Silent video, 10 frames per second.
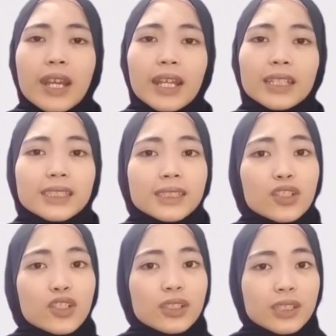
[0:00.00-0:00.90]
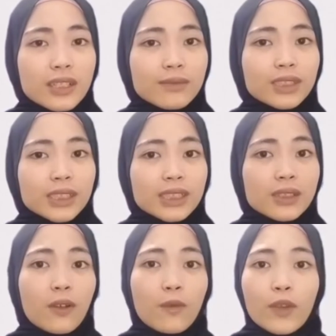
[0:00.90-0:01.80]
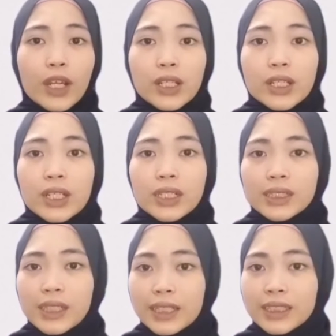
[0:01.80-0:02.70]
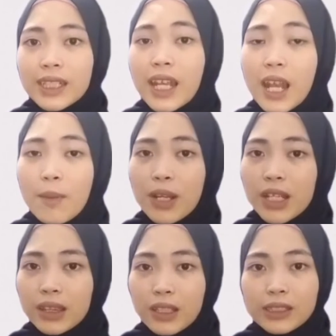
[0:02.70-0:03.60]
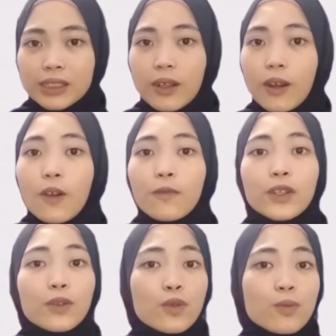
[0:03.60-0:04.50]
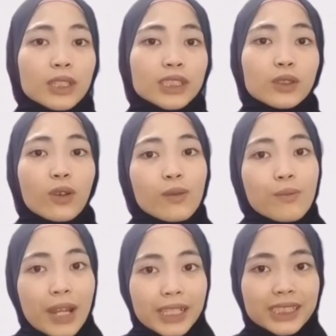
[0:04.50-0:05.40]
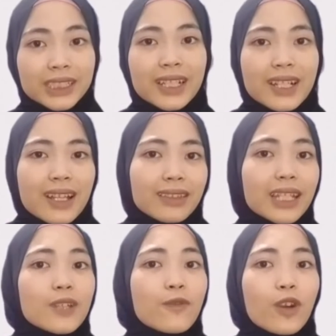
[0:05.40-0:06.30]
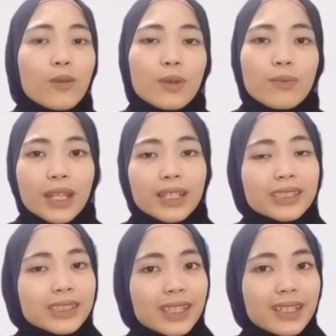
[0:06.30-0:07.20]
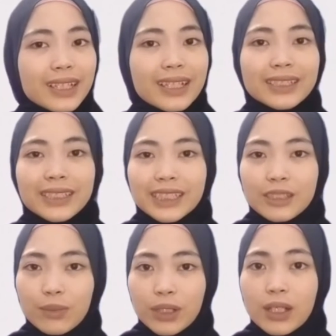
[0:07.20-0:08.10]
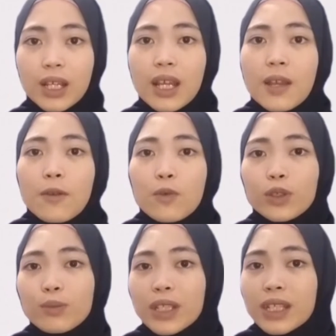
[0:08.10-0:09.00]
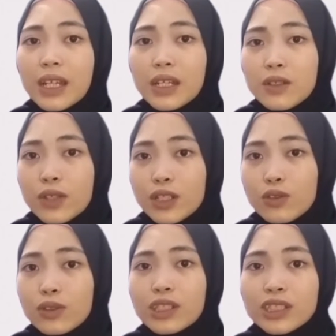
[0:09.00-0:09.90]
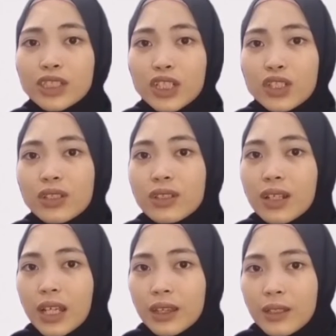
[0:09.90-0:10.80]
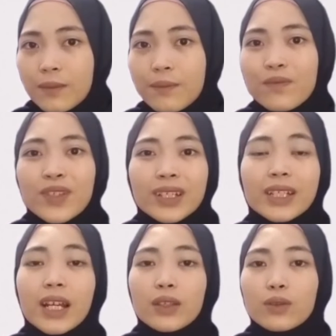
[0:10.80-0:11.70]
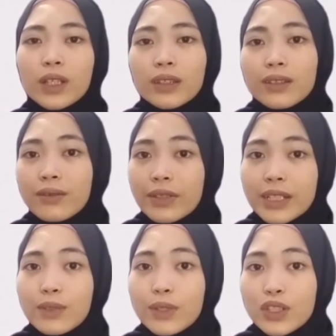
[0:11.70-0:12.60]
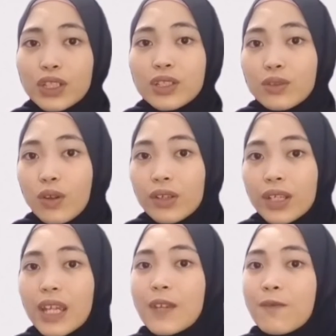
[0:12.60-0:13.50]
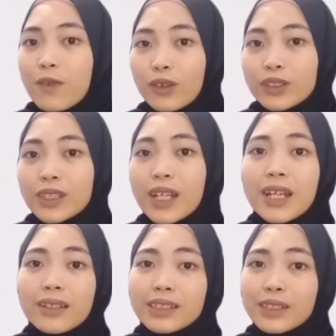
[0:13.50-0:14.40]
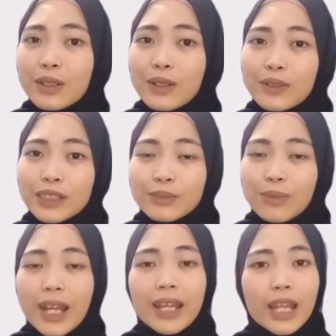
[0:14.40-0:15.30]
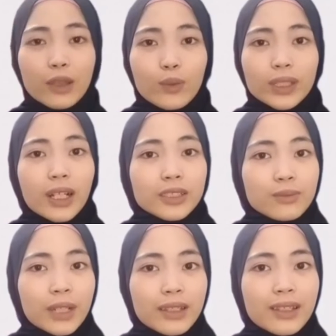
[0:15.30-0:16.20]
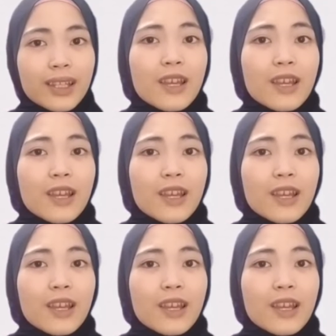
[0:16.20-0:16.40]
As such circumstance of whether the assets and liabilities of a woman's or man's that the former made instantly accessible would be inadequate to discharge the latter. There are two categories, which is stock and flows, distinguished by Edward Altman.